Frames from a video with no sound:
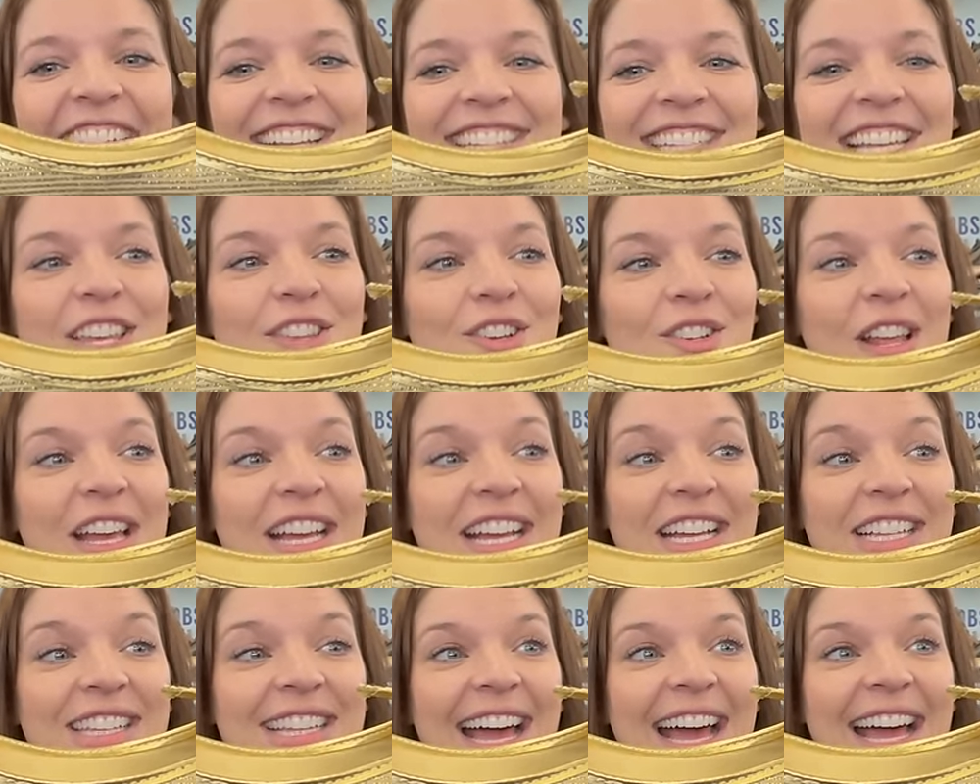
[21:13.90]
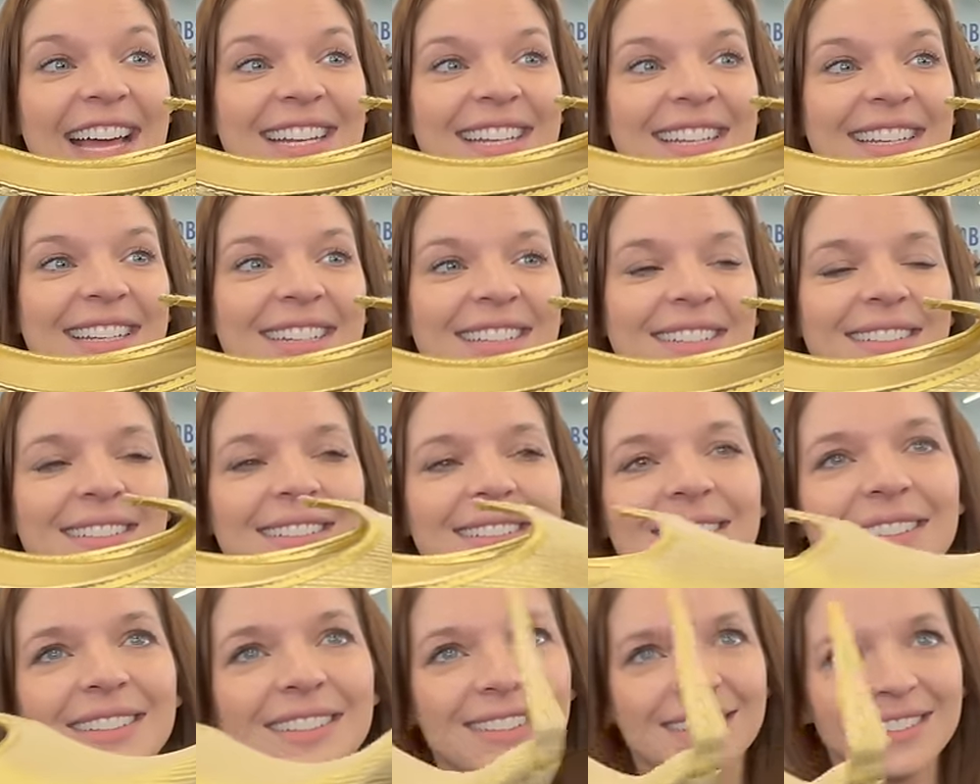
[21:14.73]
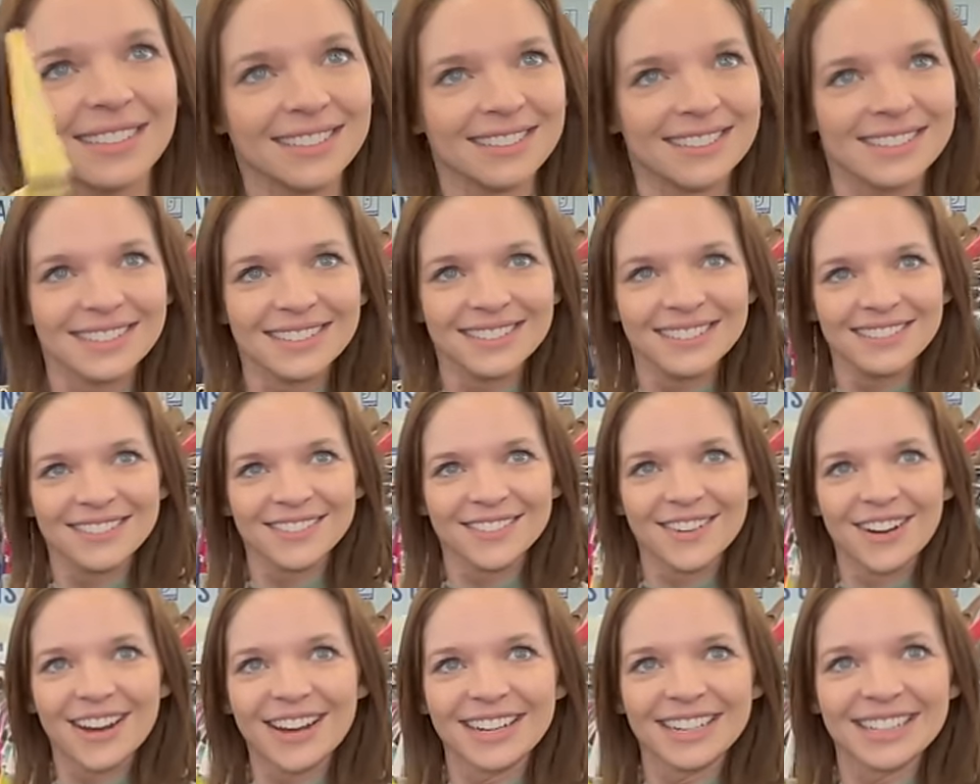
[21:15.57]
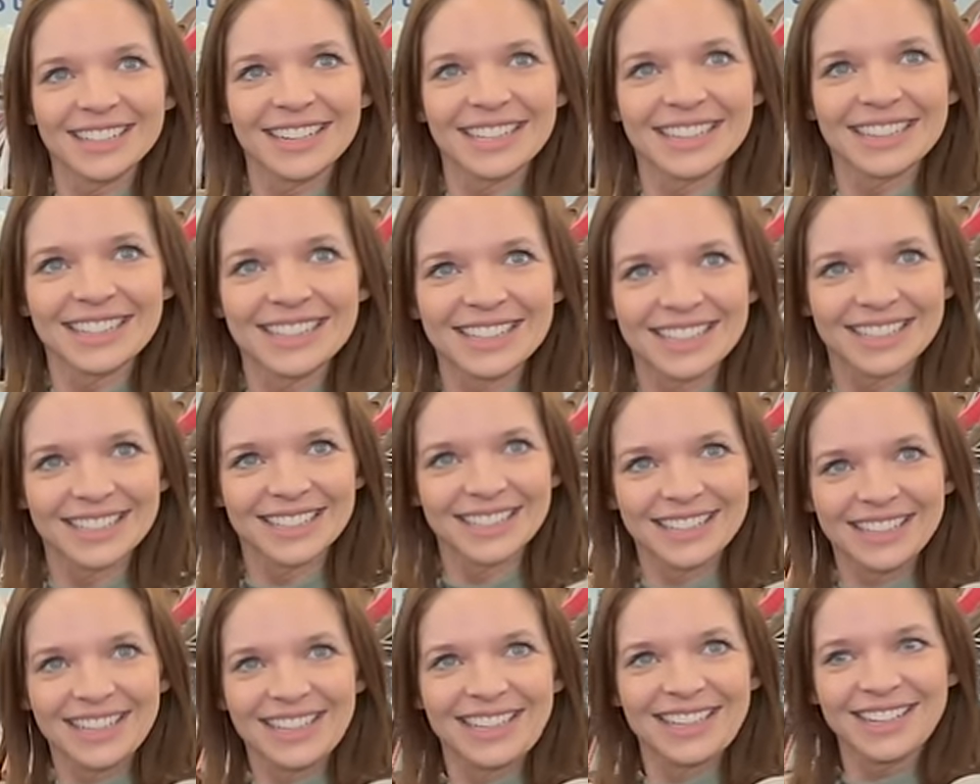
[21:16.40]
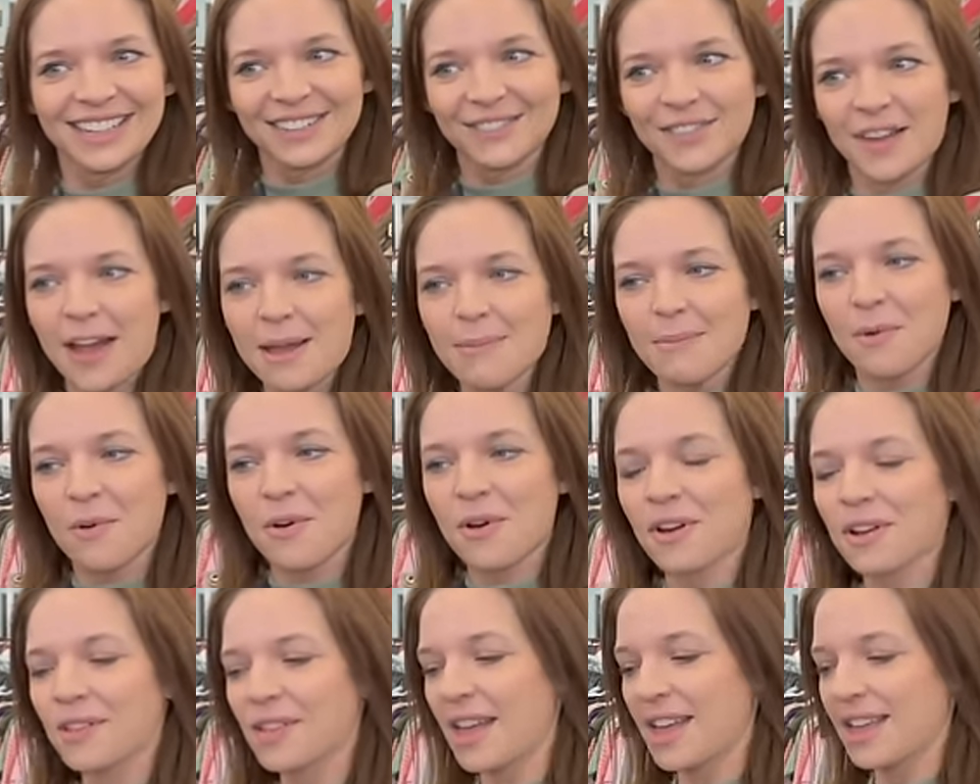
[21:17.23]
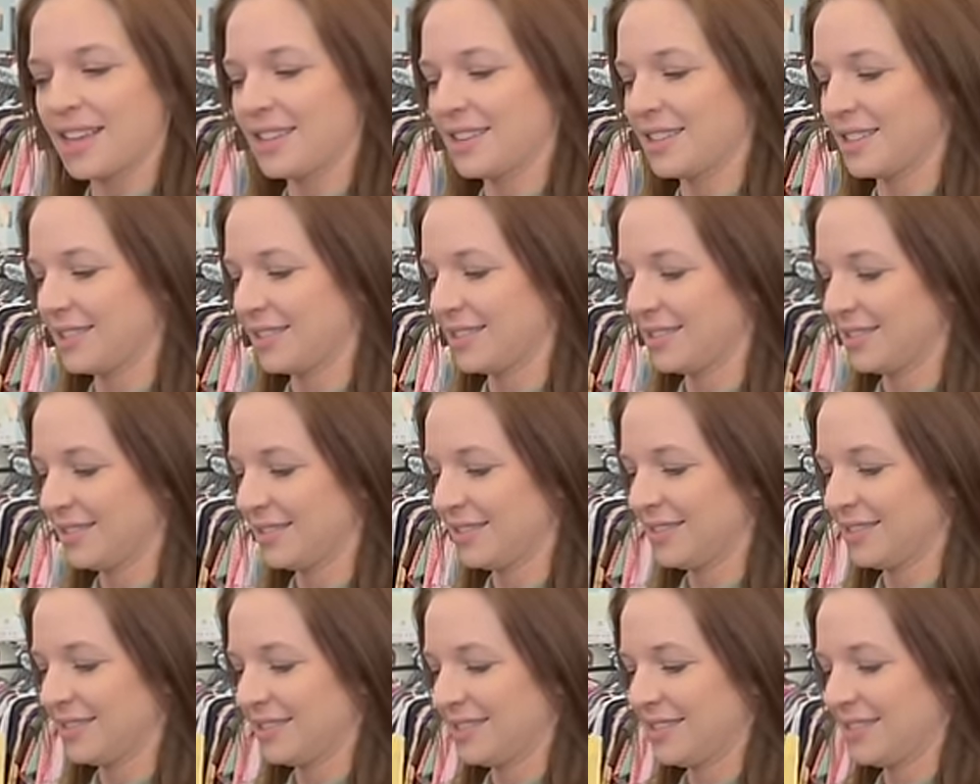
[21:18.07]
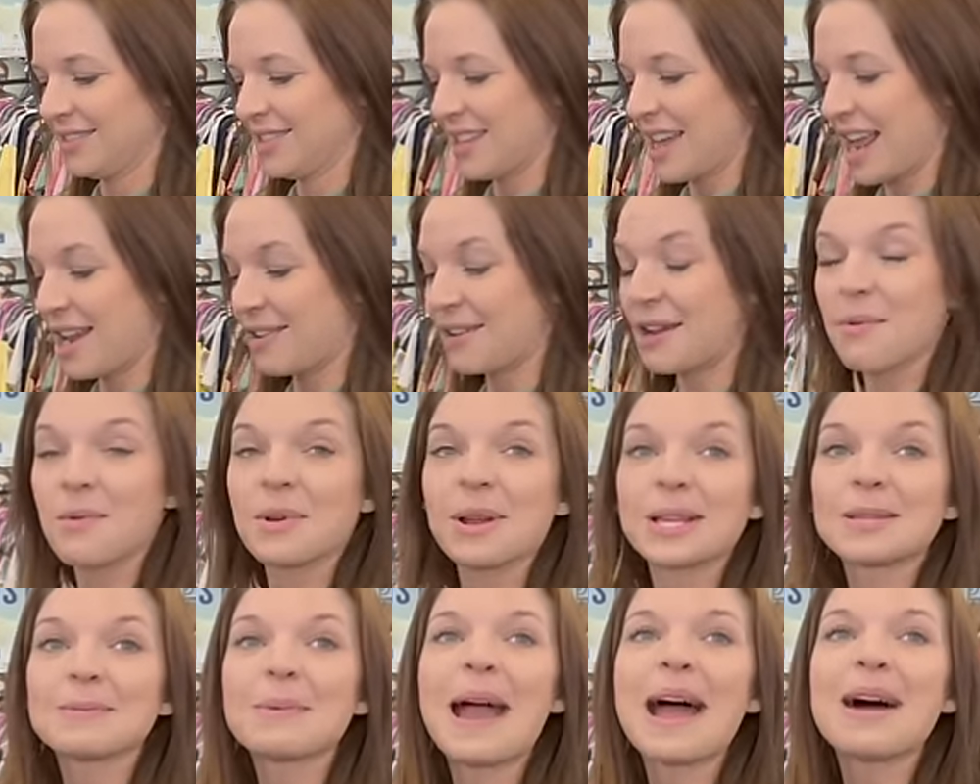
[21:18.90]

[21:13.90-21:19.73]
it's either like Aladdin, right? Yeah. Like the Indian vibe, or like. Uh huh. I don't know what else. But